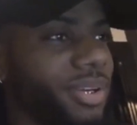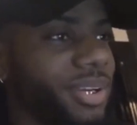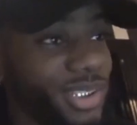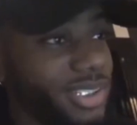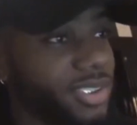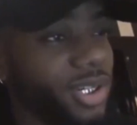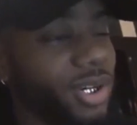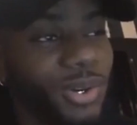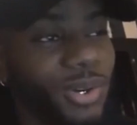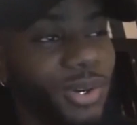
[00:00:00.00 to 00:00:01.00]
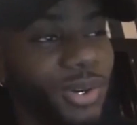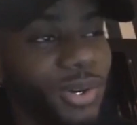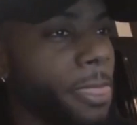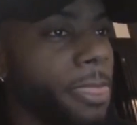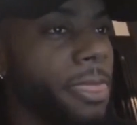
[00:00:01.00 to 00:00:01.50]
But it's just cold.
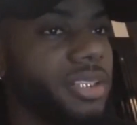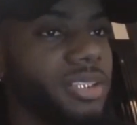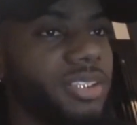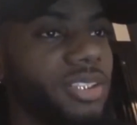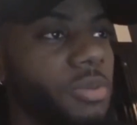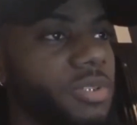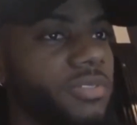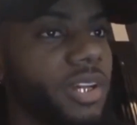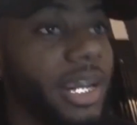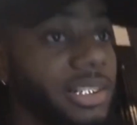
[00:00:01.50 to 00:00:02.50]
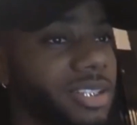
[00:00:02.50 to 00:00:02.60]
That shit's dope as fuck.